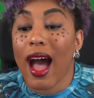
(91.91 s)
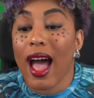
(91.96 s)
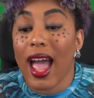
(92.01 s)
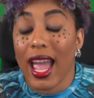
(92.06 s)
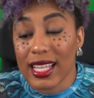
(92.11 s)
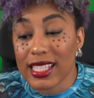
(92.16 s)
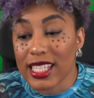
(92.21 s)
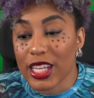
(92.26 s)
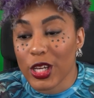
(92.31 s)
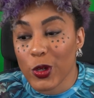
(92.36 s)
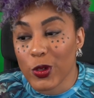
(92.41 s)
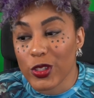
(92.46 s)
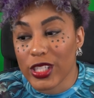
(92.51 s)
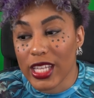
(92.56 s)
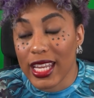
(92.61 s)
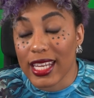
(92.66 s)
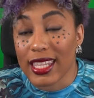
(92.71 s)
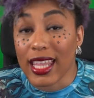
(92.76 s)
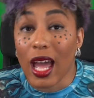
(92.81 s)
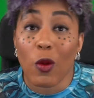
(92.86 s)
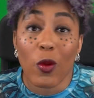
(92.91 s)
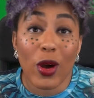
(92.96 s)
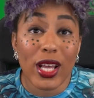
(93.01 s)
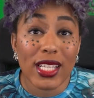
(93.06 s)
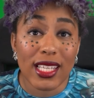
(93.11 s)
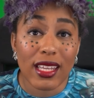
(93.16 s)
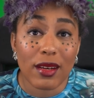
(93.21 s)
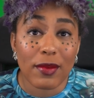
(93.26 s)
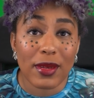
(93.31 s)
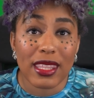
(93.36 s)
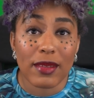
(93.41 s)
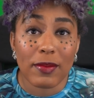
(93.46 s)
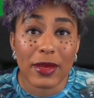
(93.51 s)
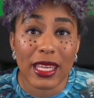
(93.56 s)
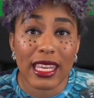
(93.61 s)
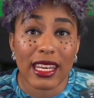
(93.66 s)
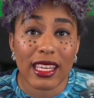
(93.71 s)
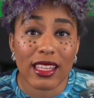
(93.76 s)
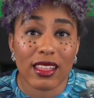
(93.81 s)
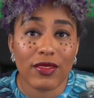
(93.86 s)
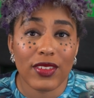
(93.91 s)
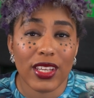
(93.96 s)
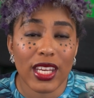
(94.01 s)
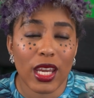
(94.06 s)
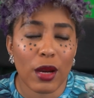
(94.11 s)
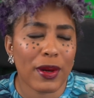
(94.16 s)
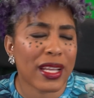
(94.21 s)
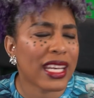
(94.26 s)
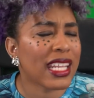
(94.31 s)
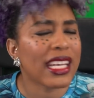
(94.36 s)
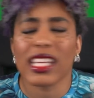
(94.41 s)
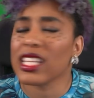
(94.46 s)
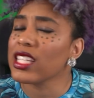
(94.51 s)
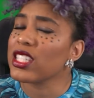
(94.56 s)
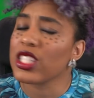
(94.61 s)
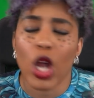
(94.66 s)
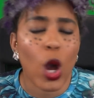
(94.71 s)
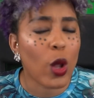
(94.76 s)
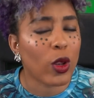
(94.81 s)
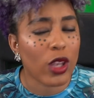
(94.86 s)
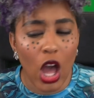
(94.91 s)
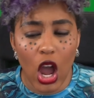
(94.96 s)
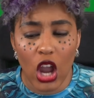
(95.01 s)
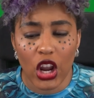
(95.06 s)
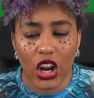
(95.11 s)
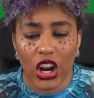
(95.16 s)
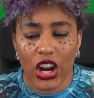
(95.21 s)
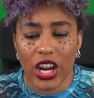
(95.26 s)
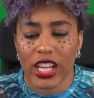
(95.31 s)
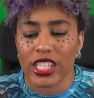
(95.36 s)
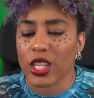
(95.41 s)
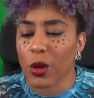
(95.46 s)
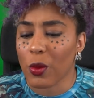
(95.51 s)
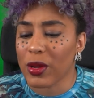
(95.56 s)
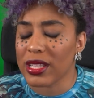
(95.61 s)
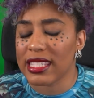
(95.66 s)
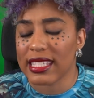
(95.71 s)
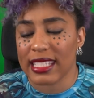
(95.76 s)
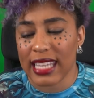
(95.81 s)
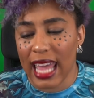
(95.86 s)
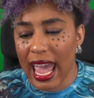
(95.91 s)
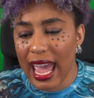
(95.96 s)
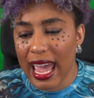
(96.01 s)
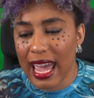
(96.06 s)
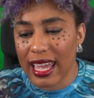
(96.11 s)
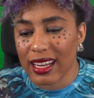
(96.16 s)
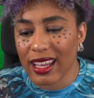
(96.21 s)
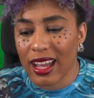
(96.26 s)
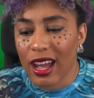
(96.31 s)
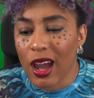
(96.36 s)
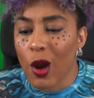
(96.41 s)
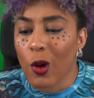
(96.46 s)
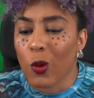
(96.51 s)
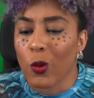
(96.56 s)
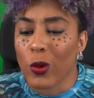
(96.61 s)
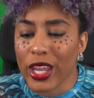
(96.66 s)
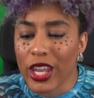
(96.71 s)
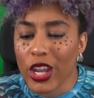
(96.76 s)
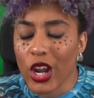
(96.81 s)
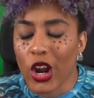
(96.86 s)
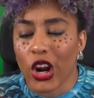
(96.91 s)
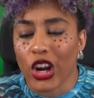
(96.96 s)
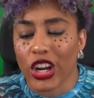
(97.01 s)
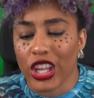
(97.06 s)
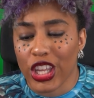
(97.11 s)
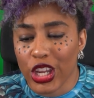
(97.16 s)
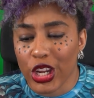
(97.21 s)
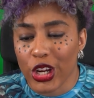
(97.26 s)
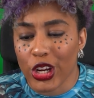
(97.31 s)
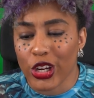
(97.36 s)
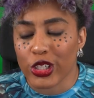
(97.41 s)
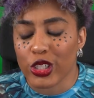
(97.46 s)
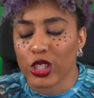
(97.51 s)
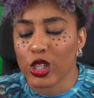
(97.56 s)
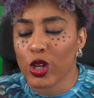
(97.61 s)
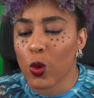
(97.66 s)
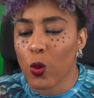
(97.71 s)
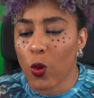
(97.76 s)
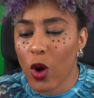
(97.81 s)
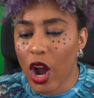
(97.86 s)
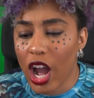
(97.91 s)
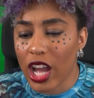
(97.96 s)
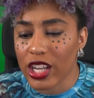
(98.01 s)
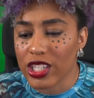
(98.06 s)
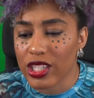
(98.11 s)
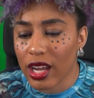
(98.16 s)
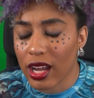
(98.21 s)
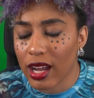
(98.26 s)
Auntie who's in, that was gonna be the beginning of the video, but it is no longer, and so instead we are here to watch.